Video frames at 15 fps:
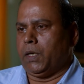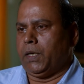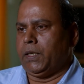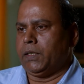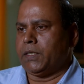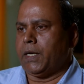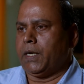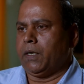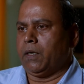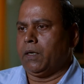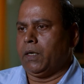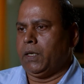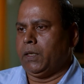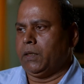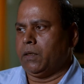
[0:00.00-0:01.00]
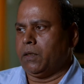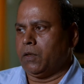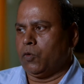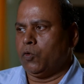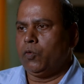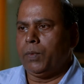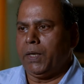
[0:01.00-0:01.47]
inside in the
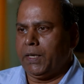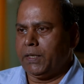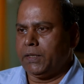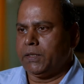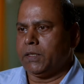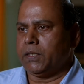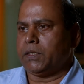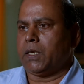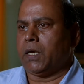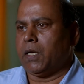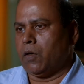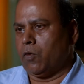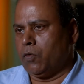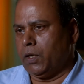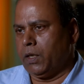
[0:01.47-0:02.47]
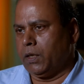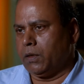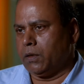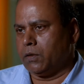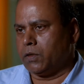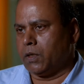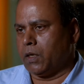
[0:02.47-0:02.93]
two villages
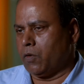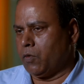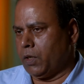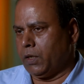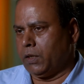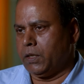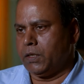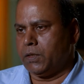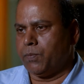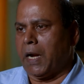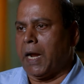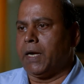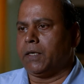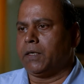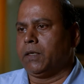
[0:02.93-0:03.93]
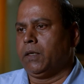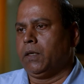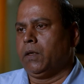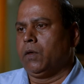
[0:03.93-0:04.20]
surrounding, surrounding this plant.